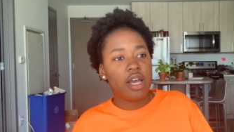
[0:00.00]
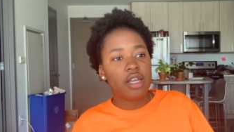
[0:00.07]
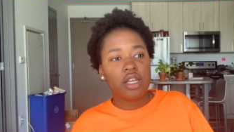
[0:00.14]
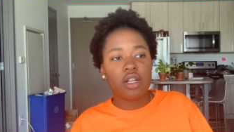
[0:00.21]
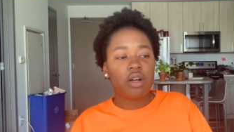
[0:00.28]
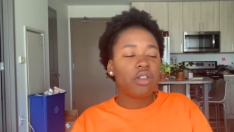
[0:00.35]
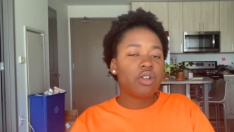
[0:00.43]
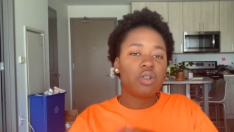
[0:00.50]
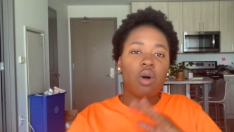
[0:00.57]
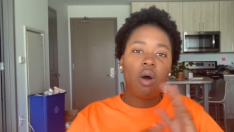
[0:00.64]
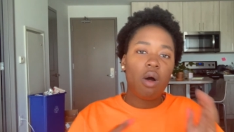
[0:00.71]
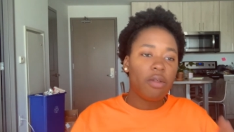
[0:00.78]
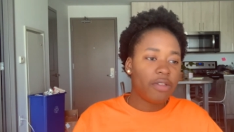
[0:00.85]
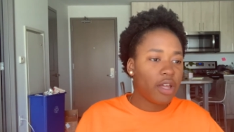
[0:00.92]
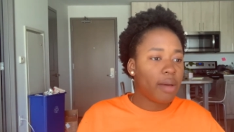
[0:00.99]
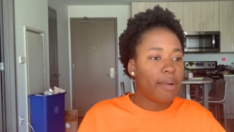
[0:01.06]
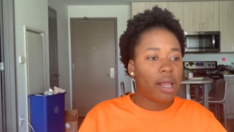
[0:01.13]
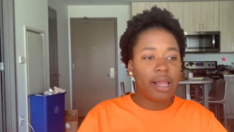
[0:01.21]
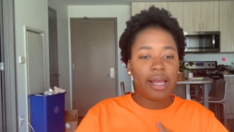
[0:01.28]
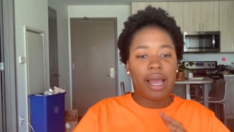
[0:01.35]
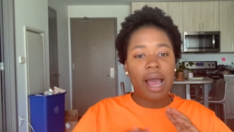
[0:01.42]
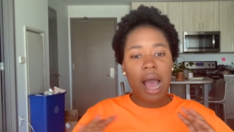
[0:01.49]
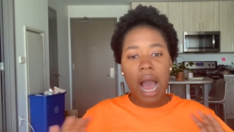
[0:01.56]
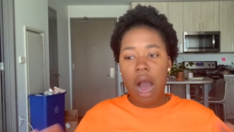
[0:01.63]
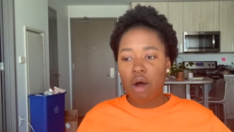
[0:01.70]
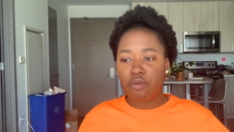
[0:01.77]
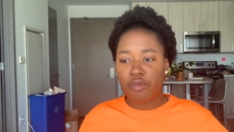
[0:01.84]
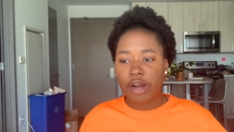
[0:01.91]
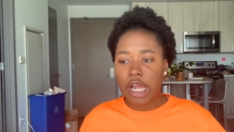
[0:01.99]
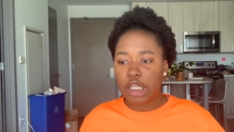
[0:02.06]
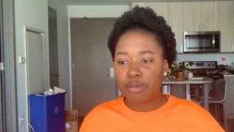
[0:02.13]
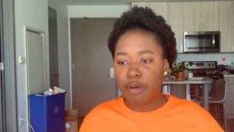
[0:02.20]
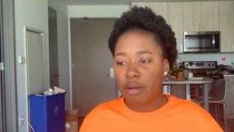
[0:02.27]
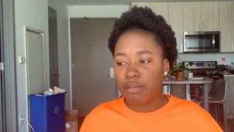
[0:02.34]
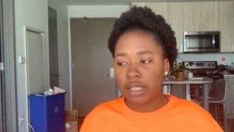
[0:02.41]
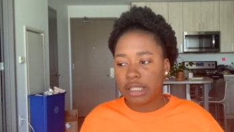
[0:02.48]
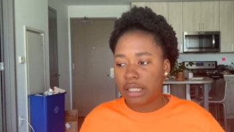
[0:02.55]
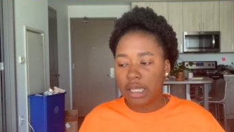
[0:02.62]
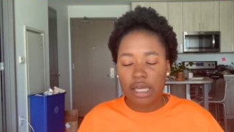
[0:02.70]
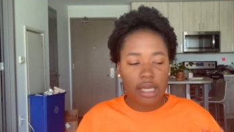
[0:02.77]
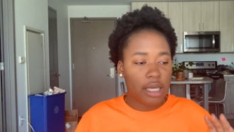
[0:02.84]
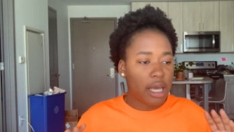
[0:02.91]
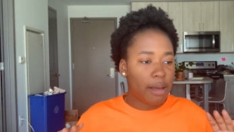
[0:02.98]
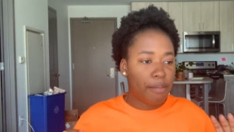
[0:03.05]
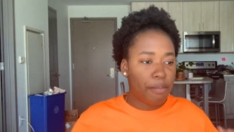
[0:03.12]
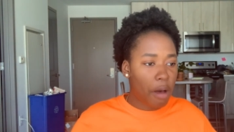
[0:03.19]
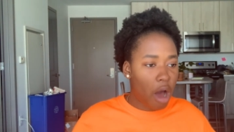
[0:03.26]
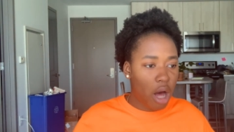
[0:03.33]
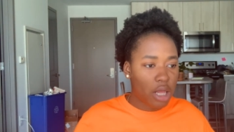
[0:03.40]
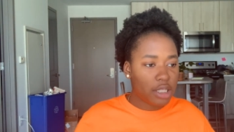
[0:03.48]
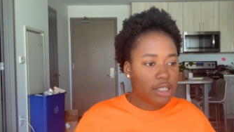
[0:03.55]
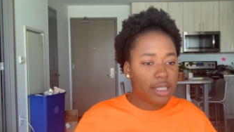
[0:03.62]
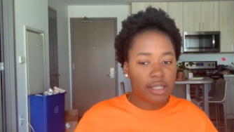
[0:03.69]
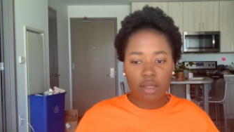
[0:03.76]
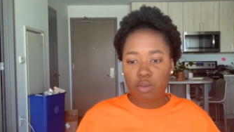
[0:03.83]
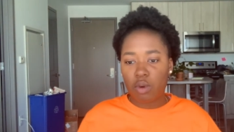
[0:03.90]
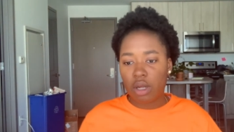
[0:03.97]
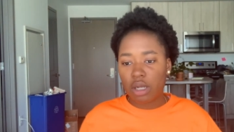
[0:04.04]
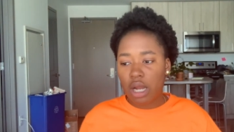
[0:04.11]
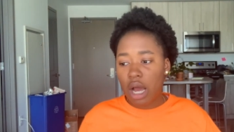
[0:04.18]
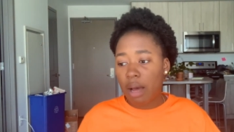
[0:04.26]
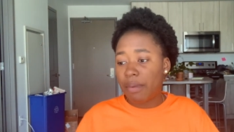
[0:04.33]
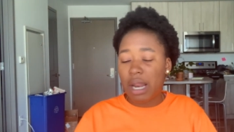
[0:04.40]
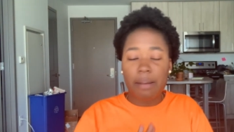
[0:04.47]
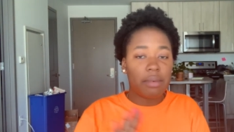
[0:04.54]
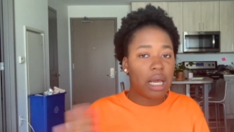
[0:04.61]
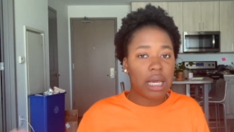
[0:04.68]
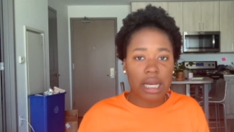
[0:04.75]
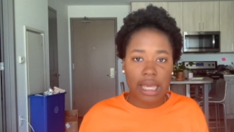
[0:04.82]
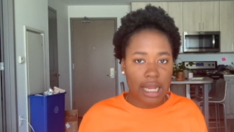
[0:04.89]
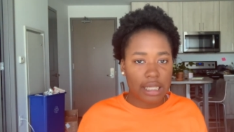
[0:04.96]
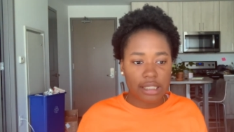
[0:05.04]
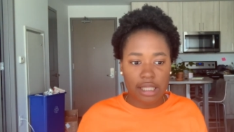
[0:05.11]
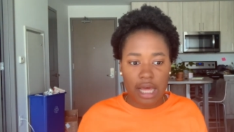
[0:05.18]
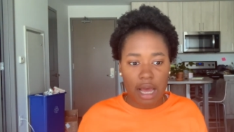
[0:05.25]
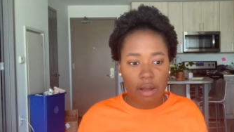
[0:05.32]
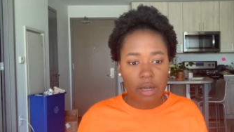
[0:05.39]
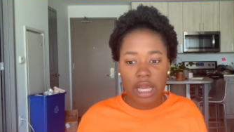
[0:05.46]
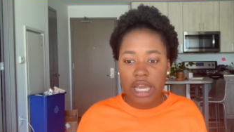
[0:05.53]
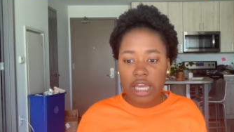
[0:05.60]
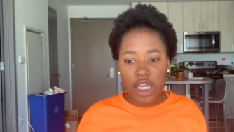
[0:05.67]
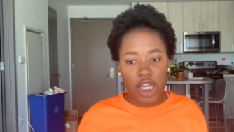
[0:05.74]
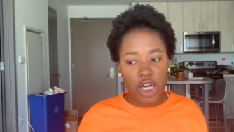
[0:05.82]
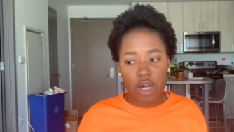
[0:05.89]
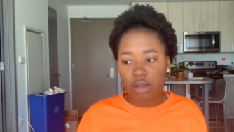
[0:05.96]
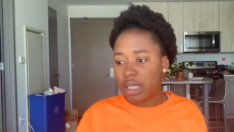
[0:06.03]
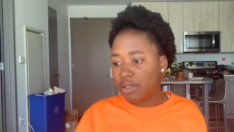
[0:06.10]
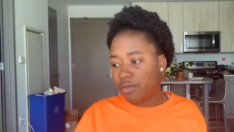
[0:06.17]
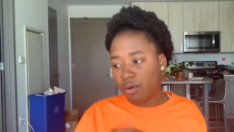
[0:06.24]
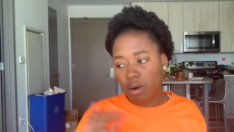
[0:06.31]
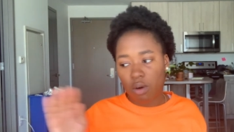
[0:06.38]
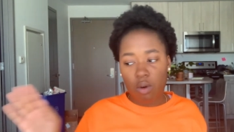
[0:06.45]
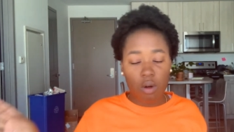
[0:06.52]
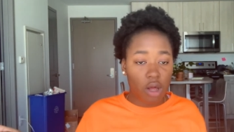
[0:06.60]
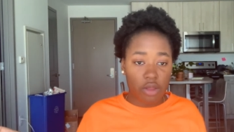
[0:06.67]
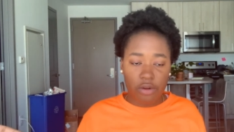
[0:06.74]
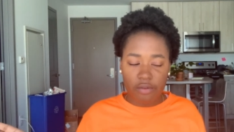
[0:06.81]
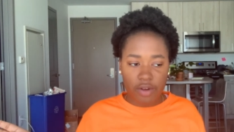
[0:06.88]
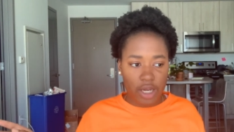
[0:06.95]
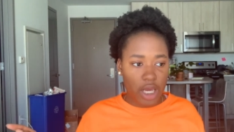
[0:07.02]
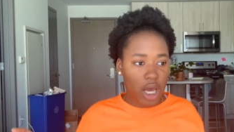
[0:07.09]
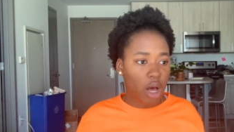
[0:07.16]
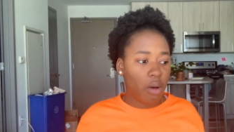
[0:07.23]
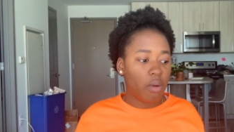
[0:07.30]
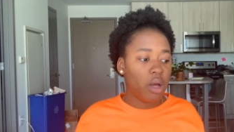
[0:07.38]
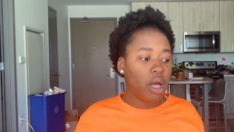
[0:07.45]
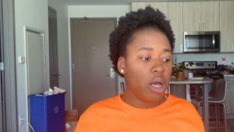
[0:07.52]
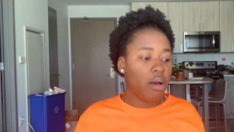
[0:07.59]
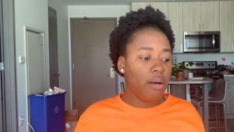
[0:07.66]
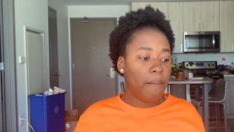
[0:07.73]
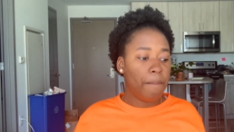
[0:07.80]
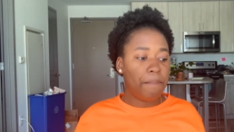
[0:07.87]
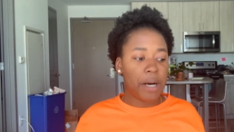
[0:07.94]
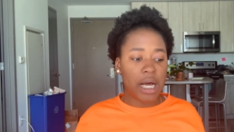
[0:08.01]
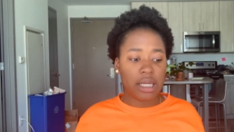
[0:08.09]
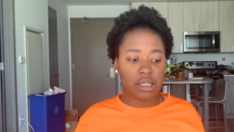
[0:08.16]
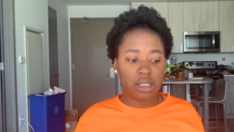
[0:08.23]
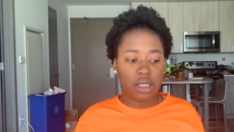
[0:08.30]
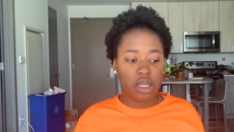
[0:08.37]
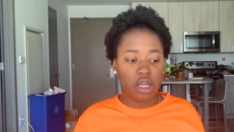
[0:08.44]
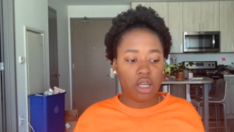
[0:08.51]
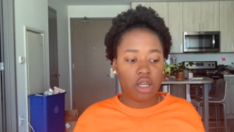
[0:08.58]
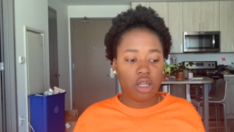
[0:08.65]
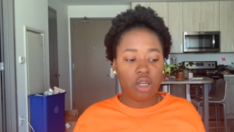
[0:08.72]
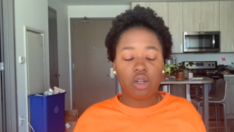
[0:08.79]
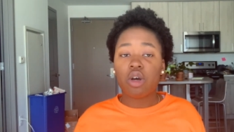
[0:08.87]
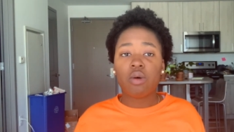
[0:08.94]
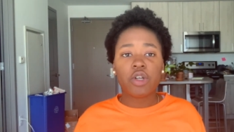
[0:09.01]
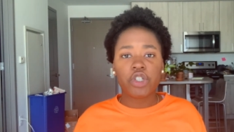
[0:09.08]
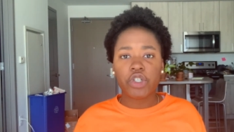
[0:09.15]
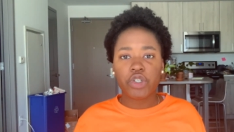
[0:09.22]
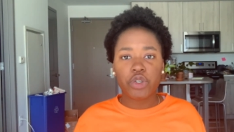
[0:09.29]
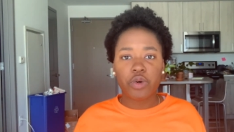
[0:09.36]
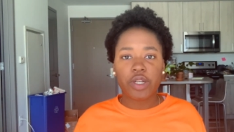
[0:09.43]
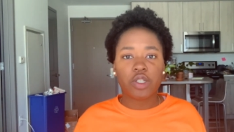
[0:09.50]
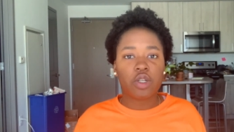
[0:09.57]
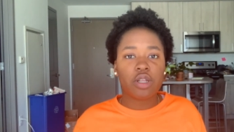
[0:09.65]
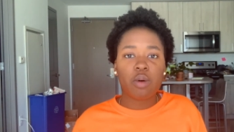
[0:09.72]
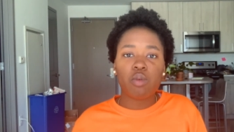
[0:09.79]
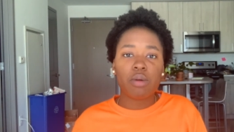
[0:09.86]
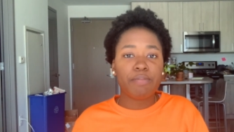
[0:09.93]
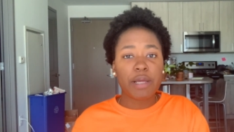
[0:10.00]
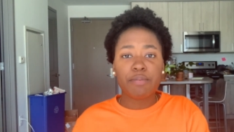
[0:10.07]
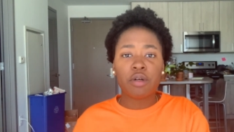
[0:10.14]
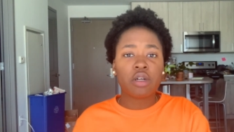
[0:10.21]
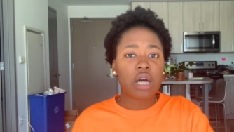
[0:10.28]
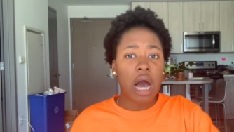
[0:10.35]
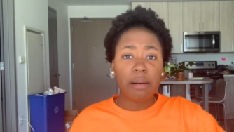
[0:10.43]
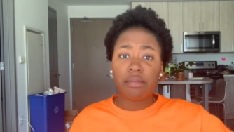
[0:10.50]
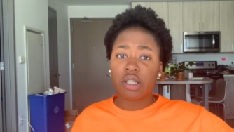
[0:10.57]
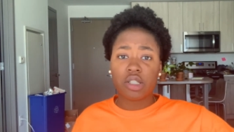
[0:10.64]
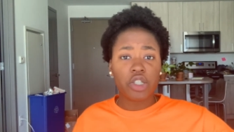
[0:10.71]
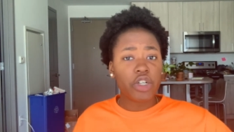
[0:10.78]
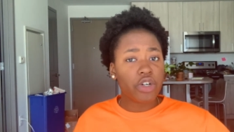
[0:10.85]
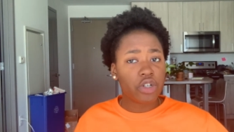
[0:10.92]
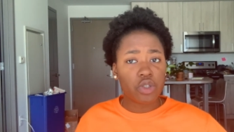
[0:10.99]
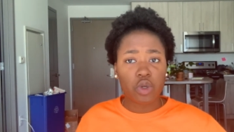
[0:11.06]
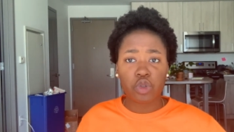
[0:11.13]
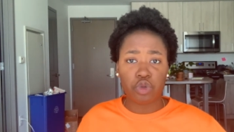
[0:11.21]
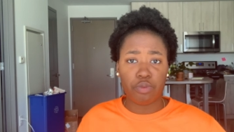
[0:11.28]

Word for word: You know, there's a whole thing about like outrage publicity and politics and whatnot, but I'm not gonna get into that here. That's for a whole other video. But you know what you're doing. So then when people come onto your social